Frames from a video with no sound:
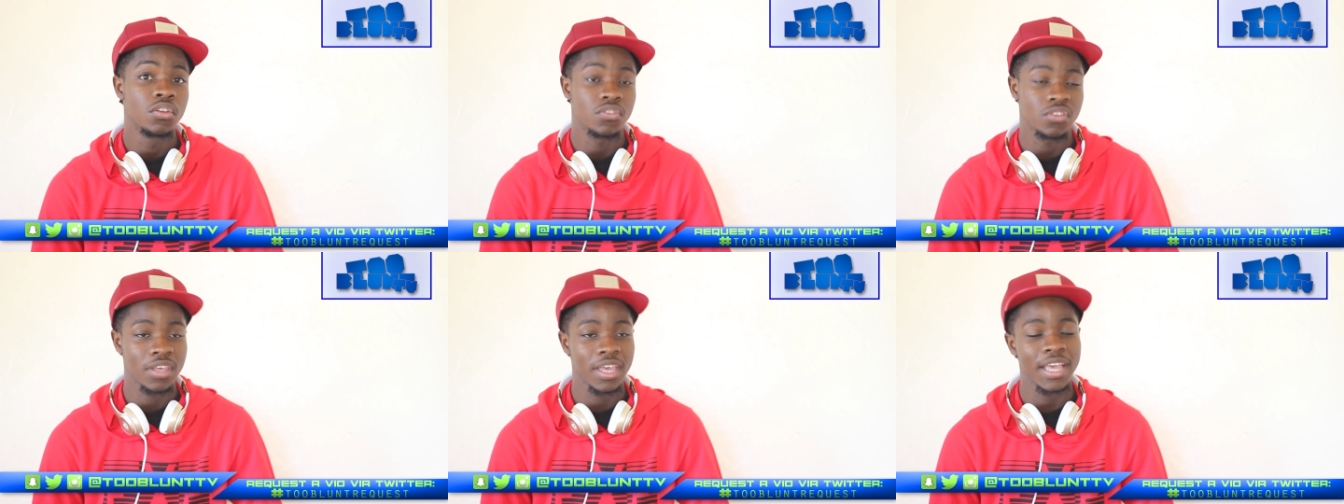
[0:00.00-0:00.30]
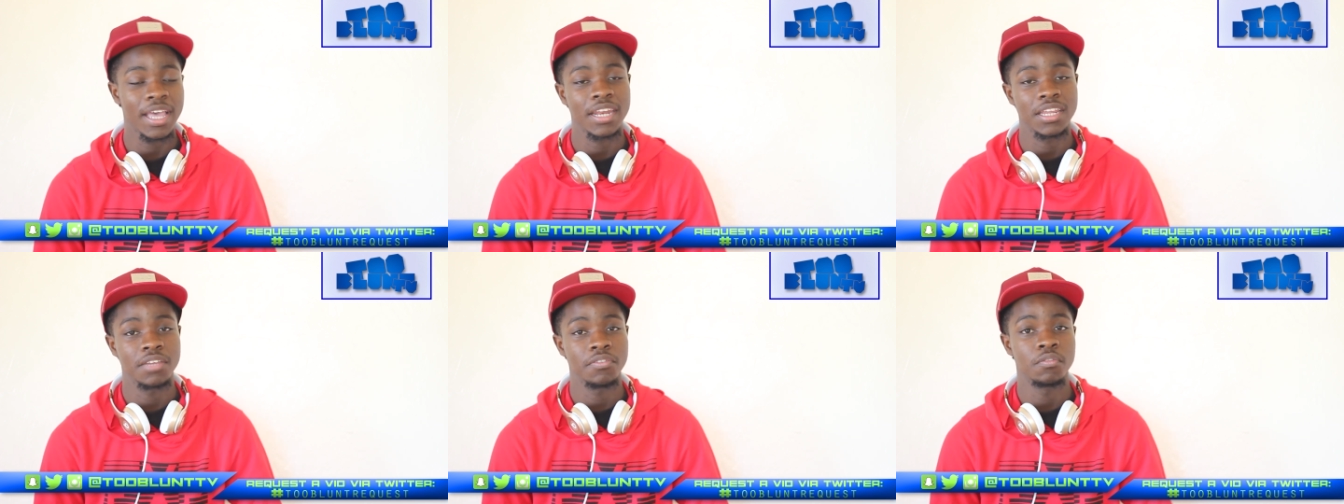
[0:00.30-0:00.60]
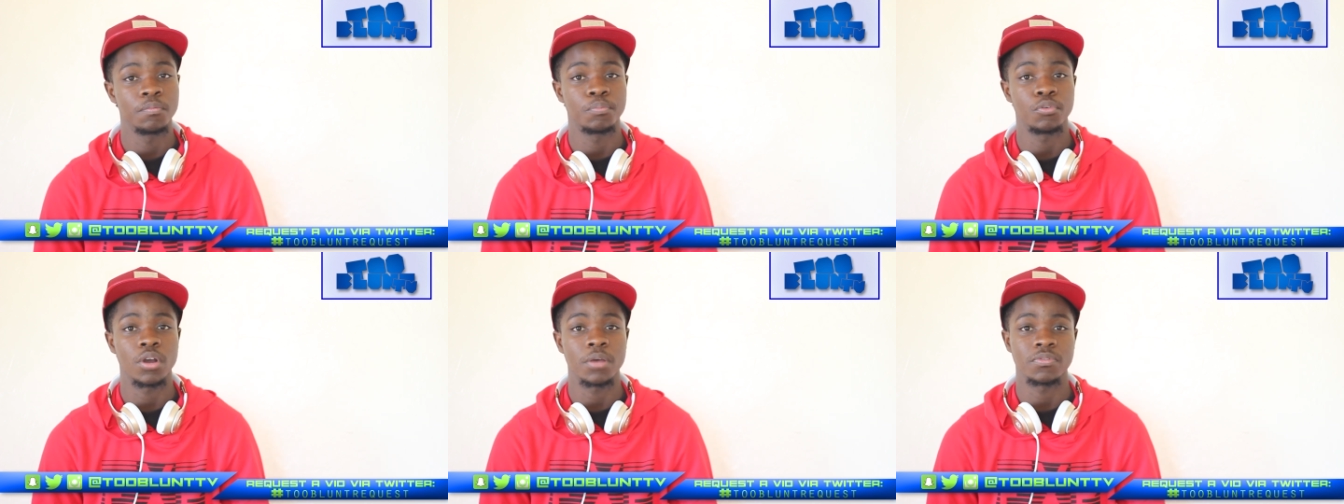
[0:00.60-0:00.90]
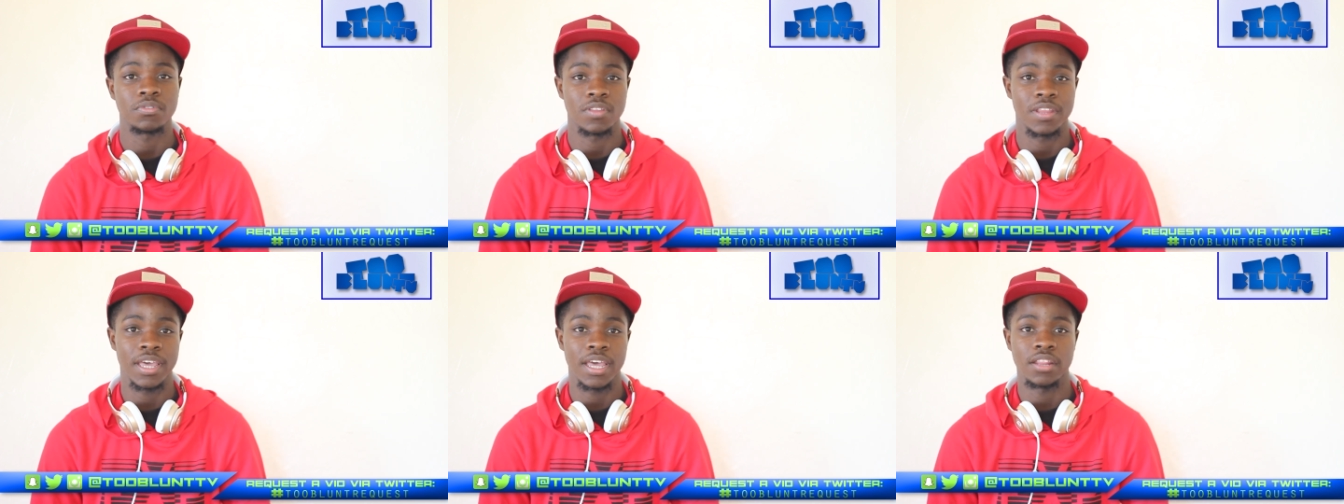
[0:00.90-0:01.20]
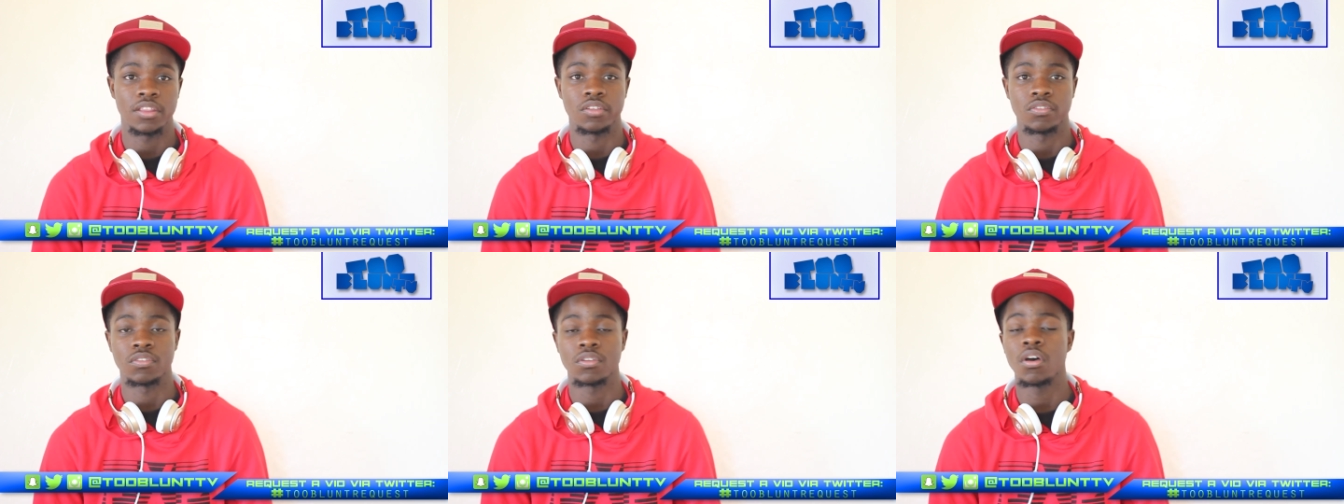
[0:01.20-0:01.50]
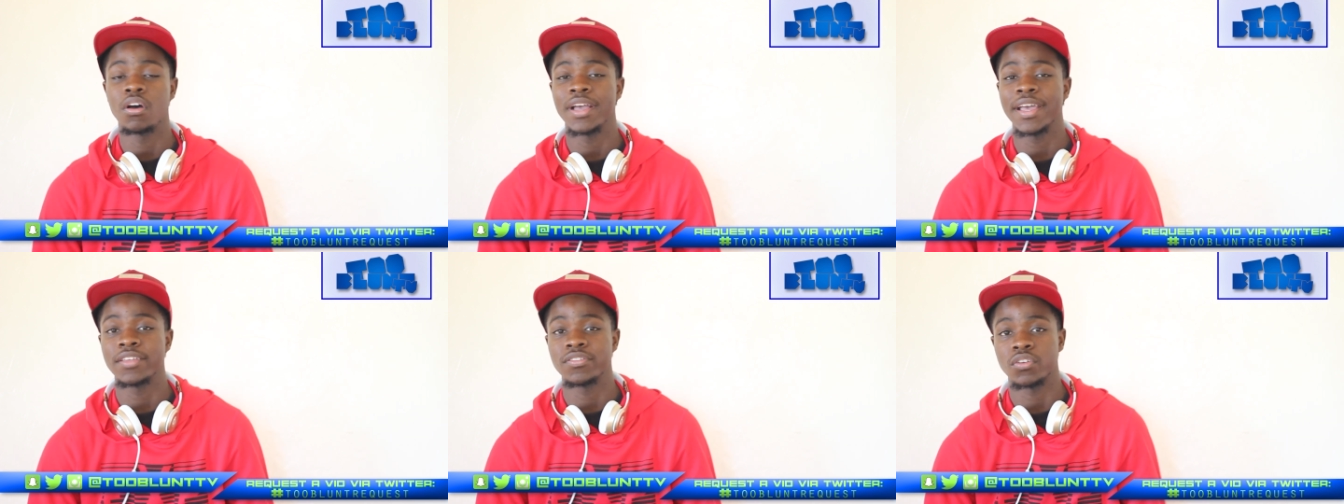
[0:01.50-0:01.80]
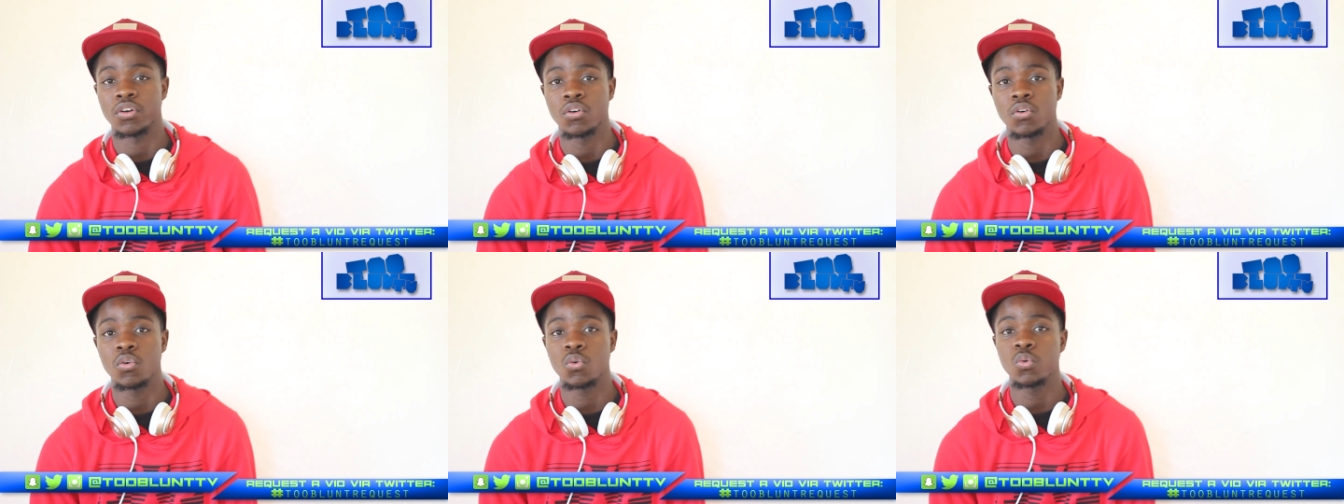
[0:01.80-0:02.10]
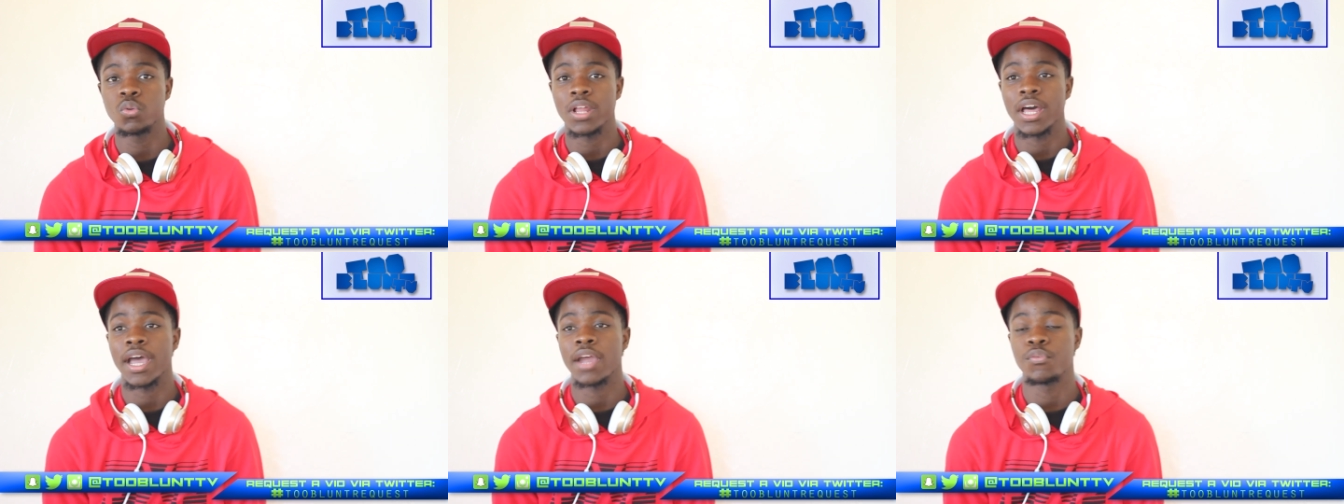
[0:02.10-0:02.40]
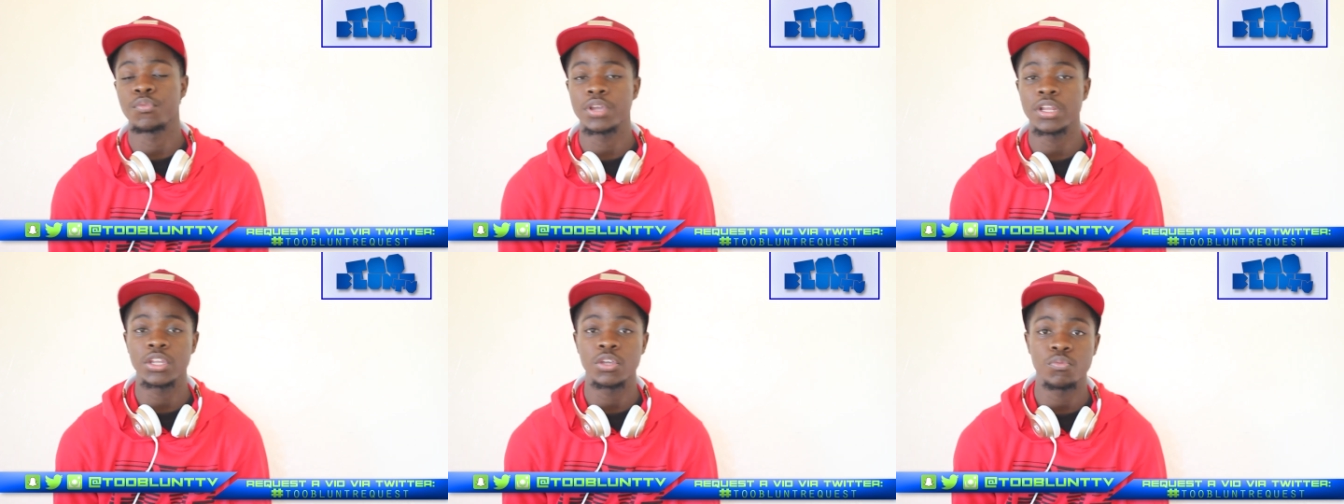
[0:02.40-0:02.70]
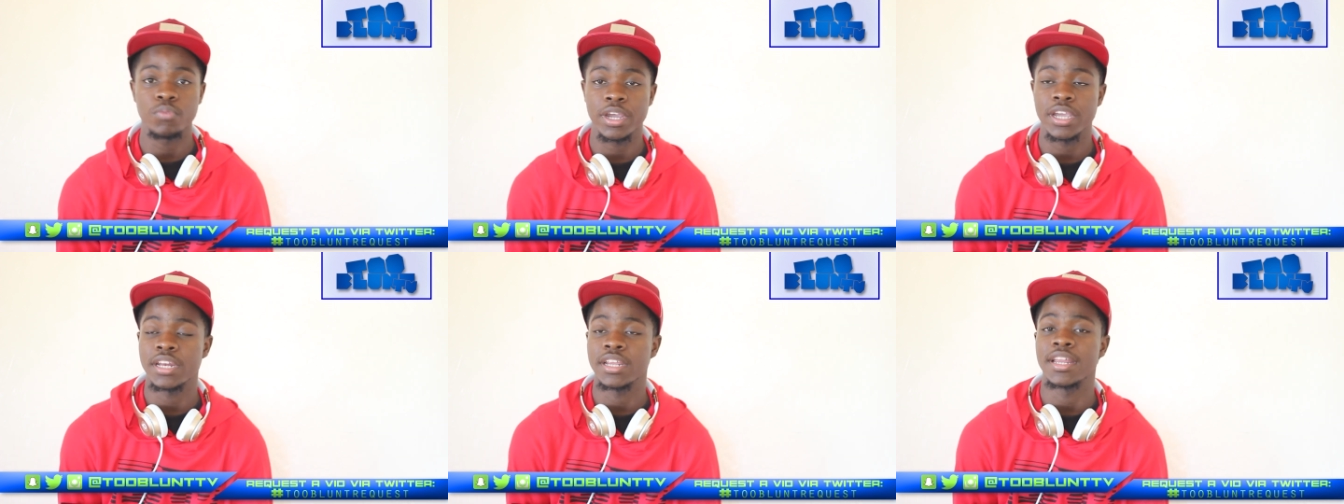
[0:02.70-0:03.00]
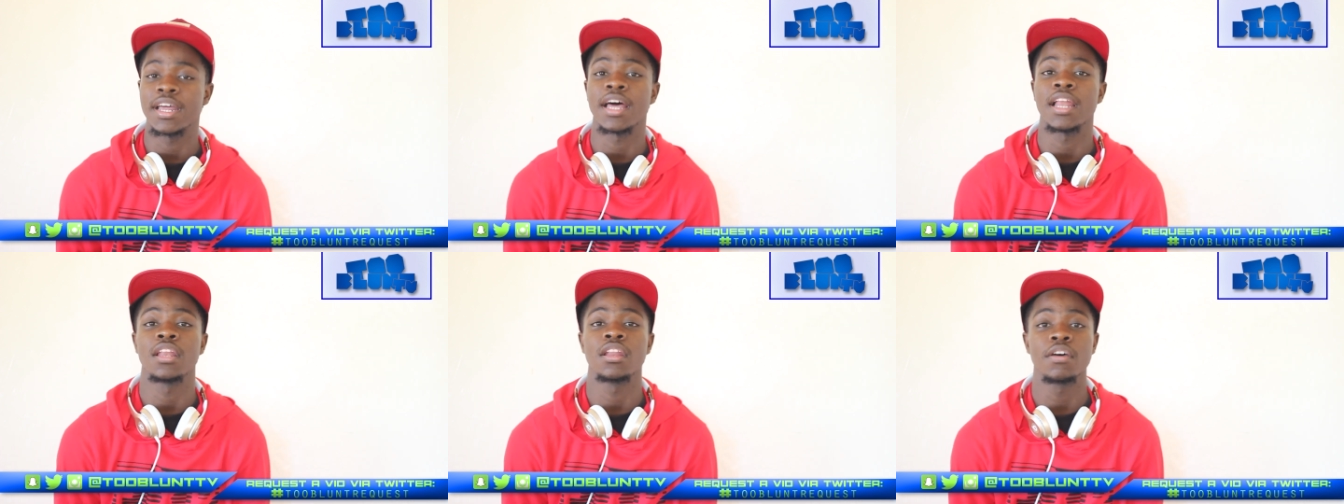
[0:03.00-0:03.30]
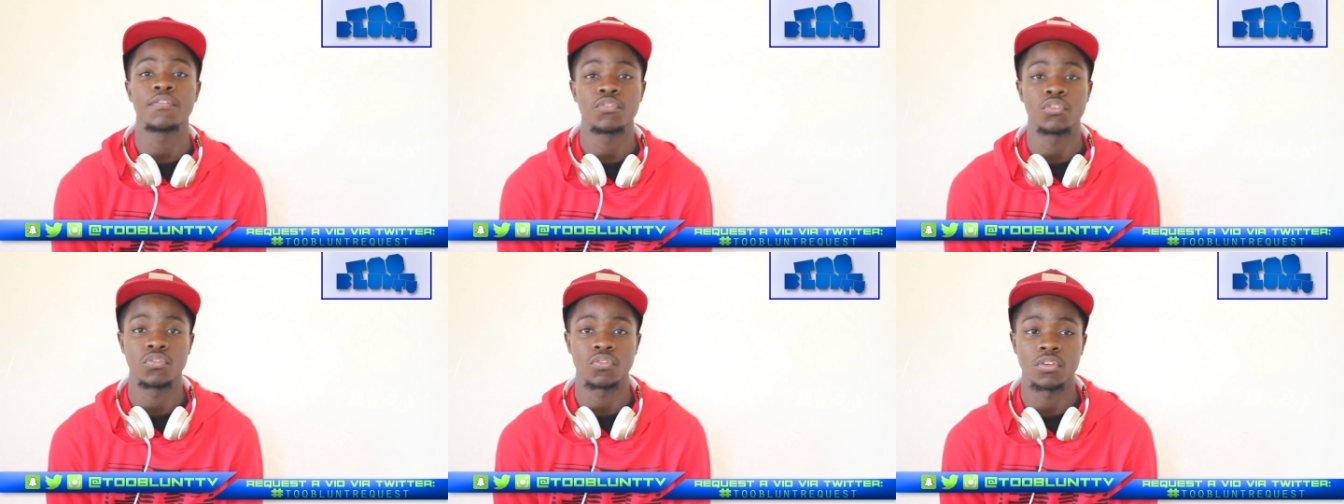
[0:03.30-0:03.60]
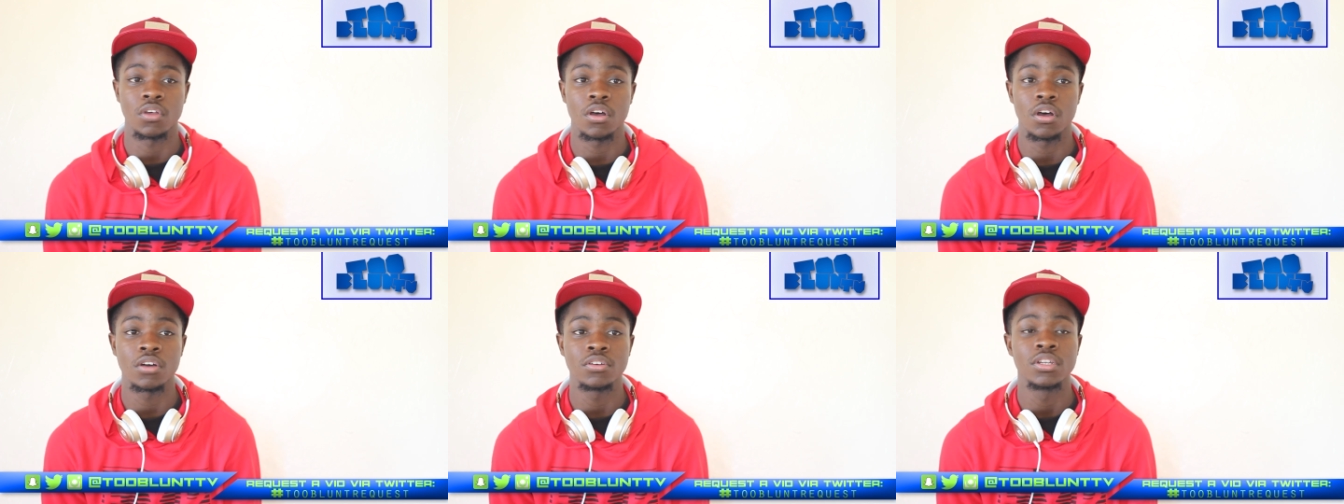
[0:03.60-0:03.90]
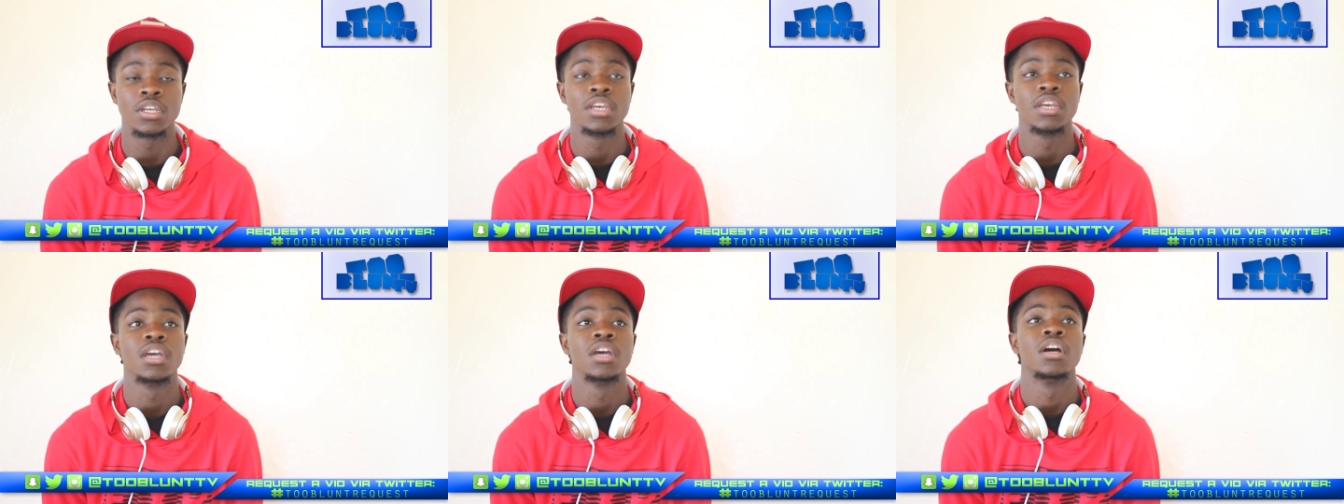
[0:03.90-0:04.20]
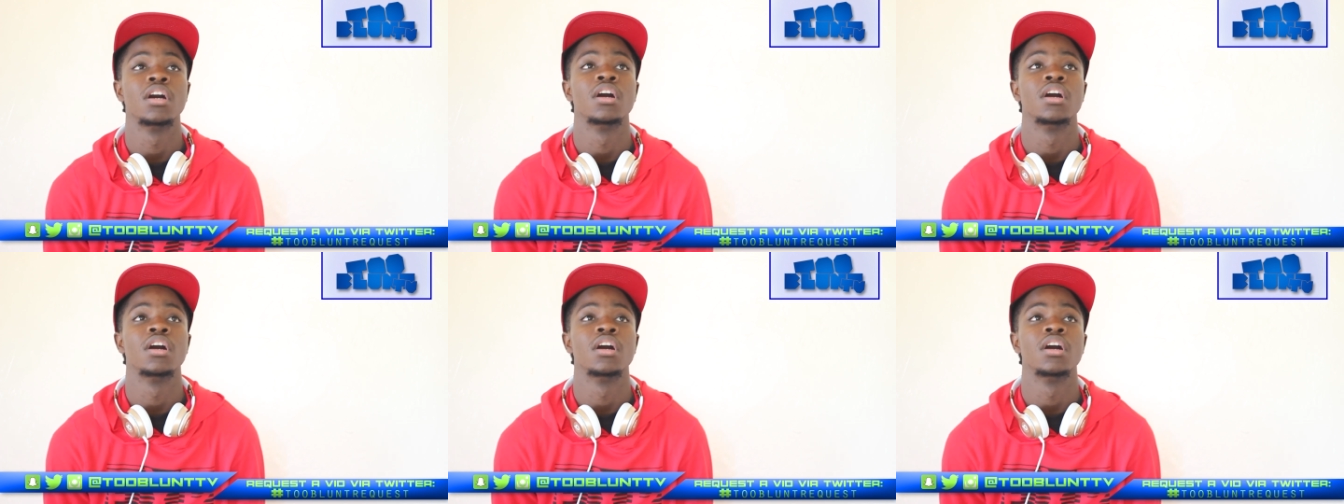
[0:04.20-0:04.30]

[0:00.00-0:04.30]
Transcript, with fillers: So I gotta give props to that. The song as a whole, I really rate it. I love the song.